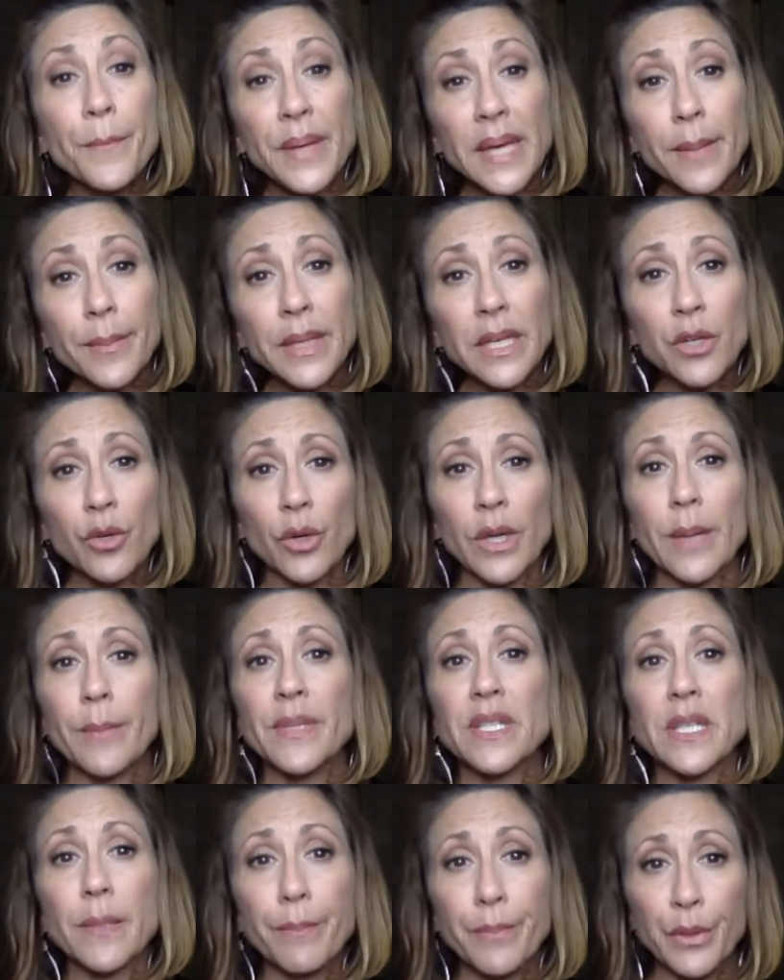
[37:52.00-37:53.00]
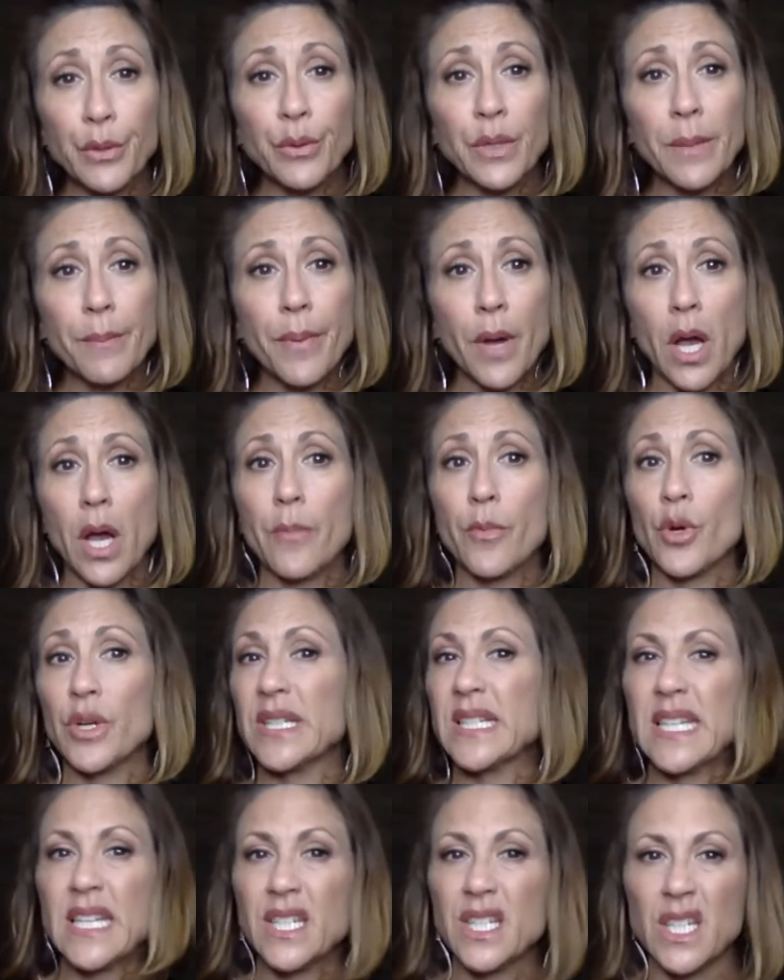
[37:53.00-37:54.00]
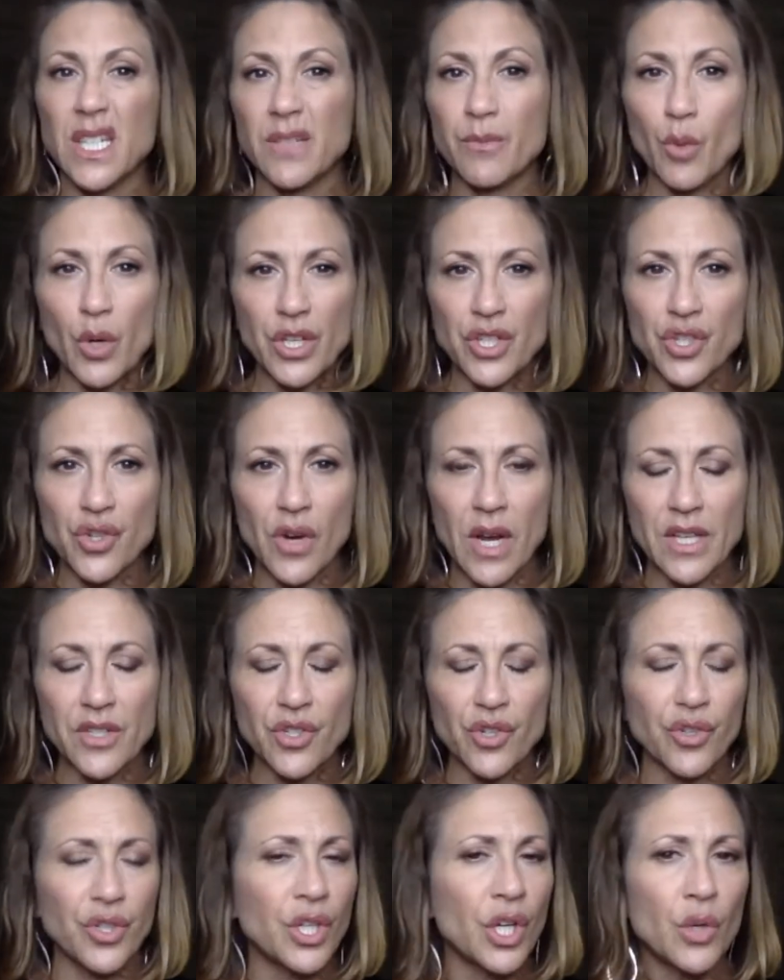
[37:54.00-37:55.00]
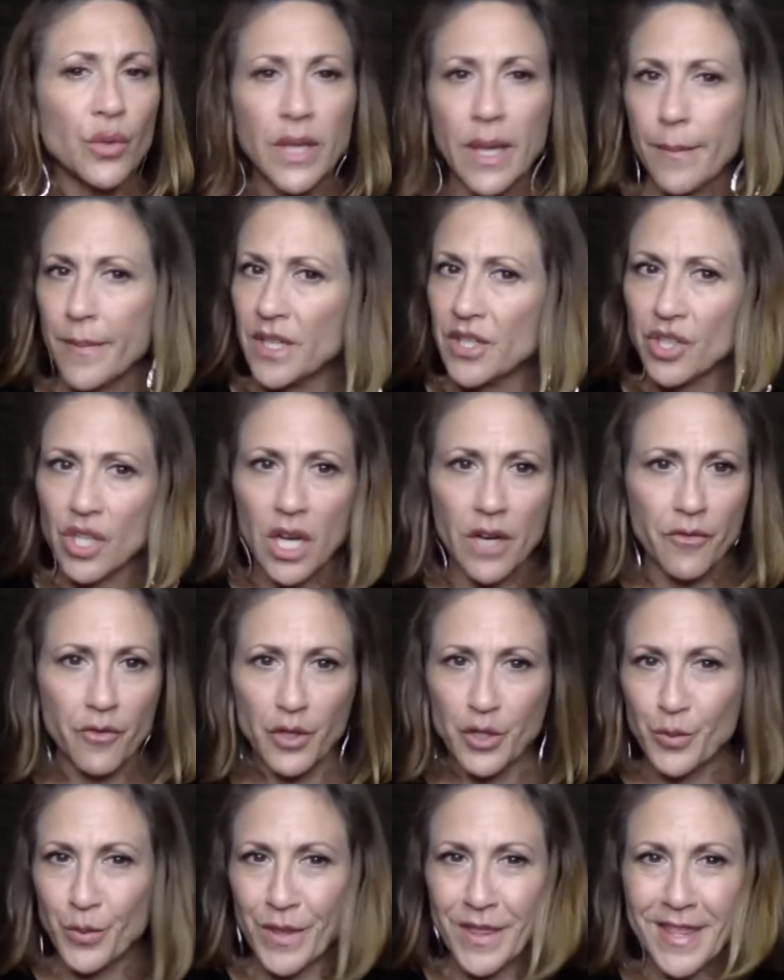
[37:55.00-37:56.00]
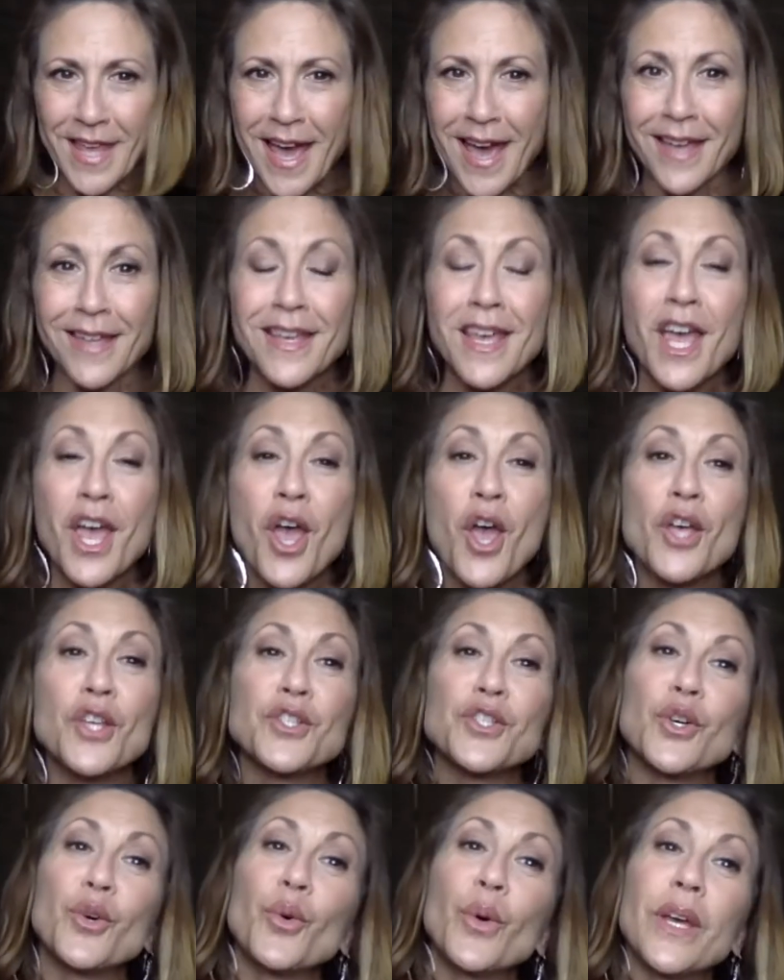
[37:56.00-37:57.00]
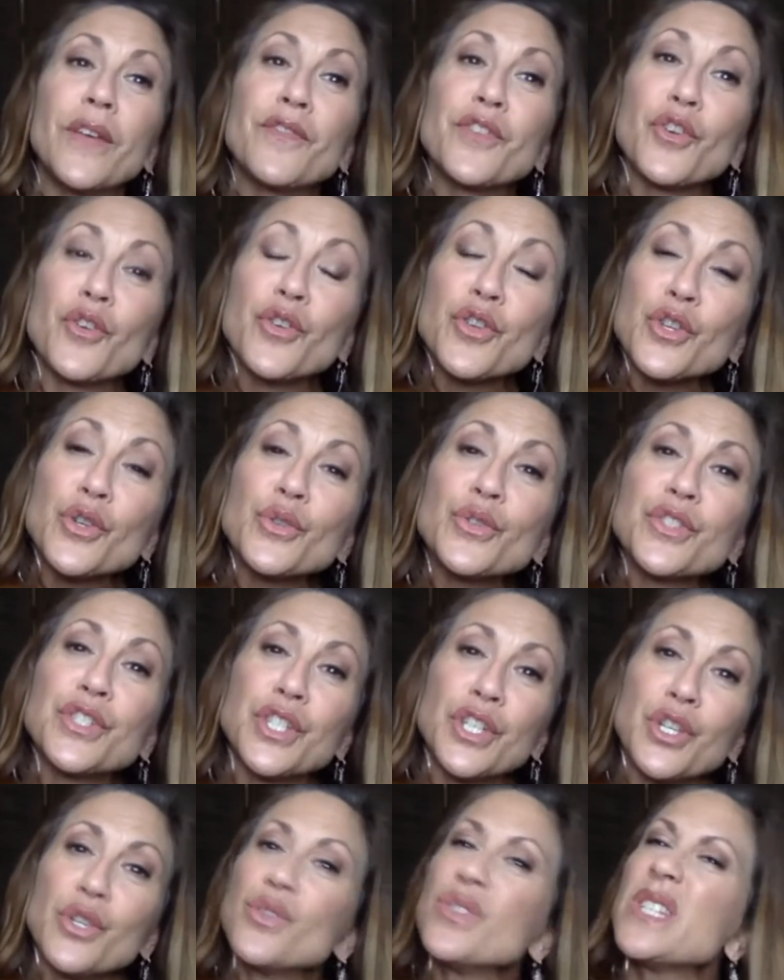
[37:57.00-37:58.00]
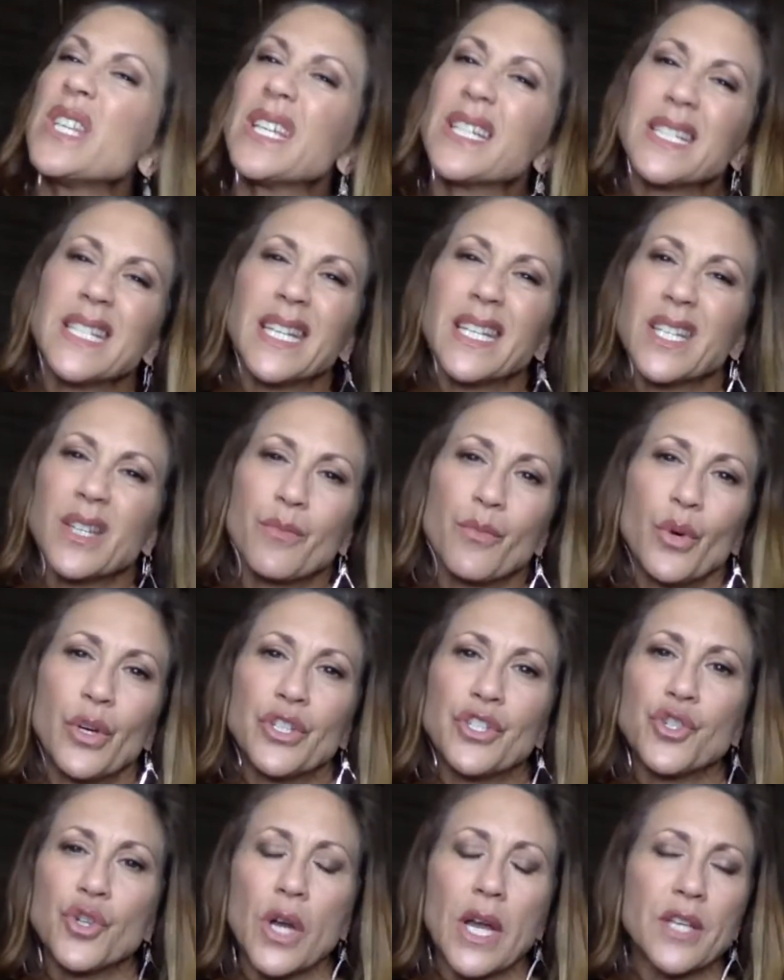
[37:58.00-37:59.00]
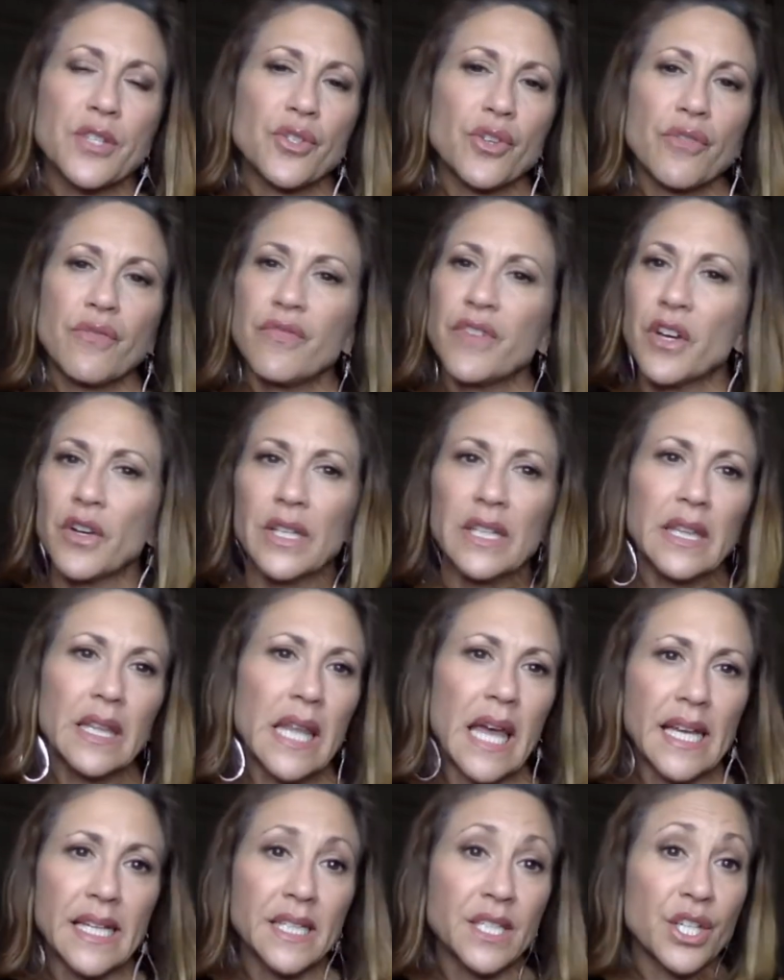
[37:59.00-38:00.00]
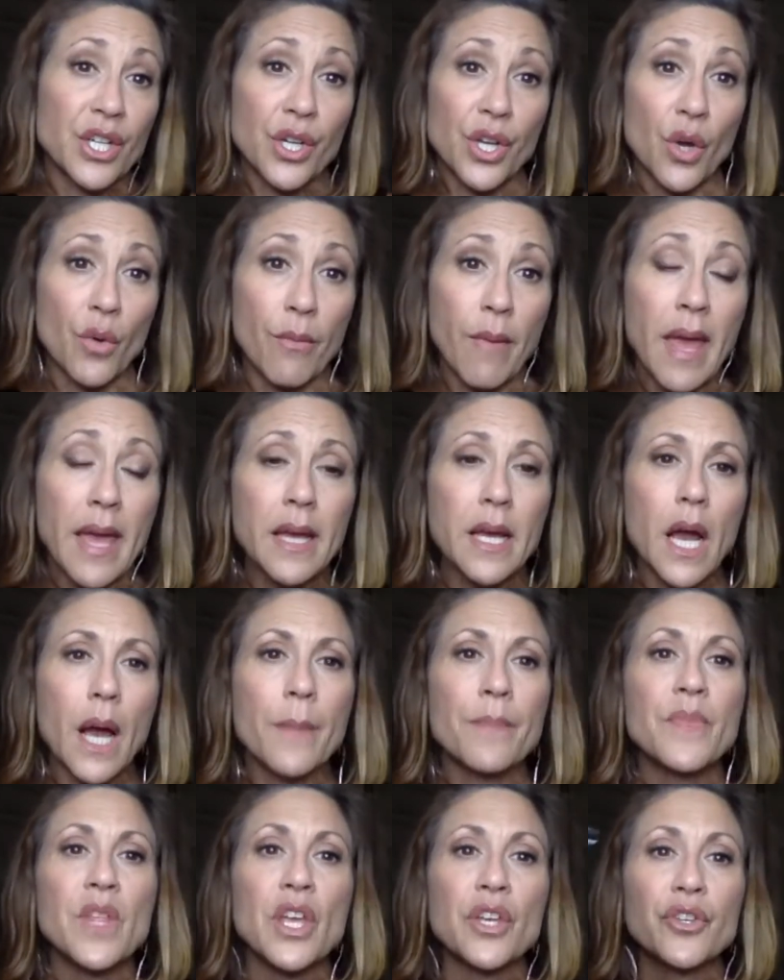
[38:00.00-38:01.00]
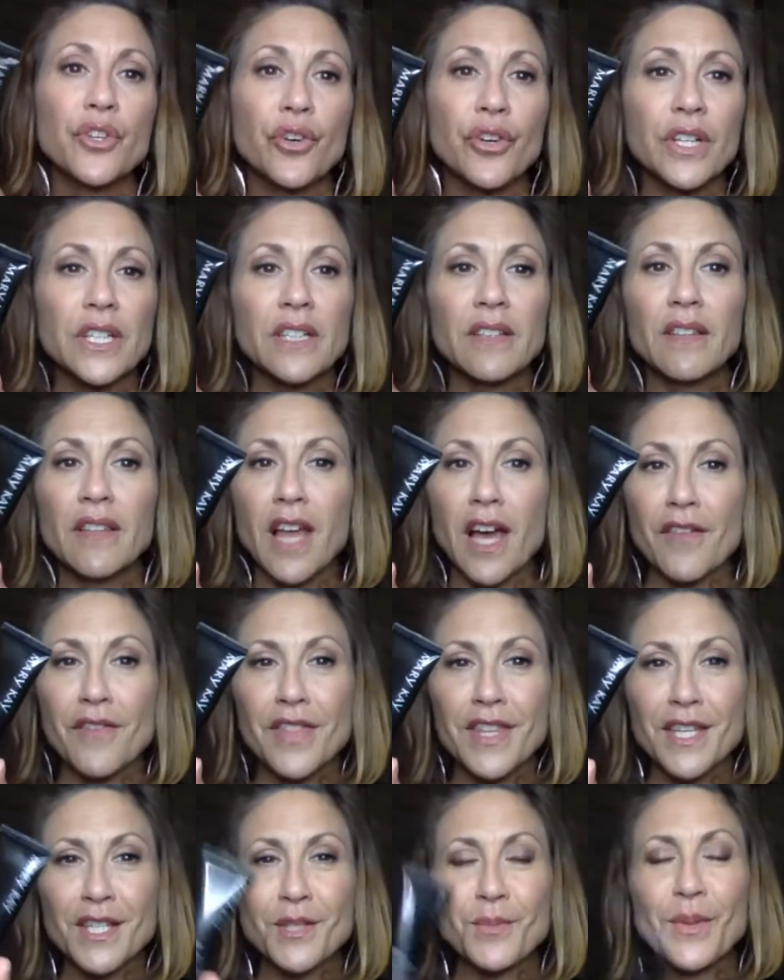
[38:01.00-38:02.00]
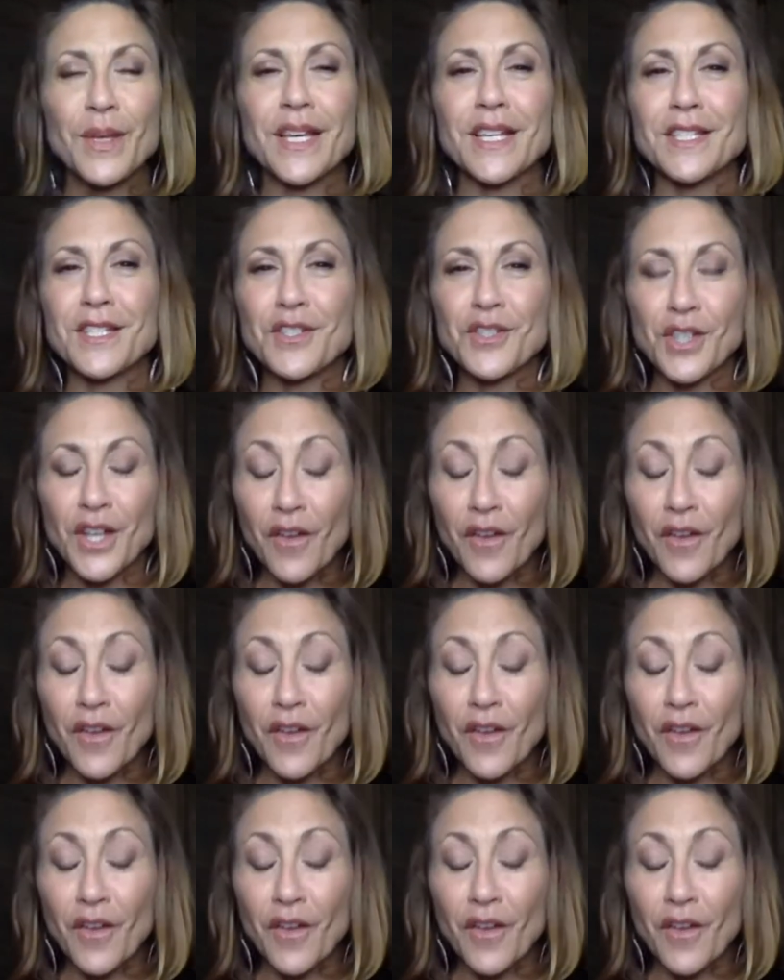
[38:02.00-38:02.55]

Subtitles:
BB cream is a beauty balm or a tinted moisturizer. You don't get much coverage with that. So if you're used to using a tinted moisturizer and very light to no makeup, you're going to love this because it's going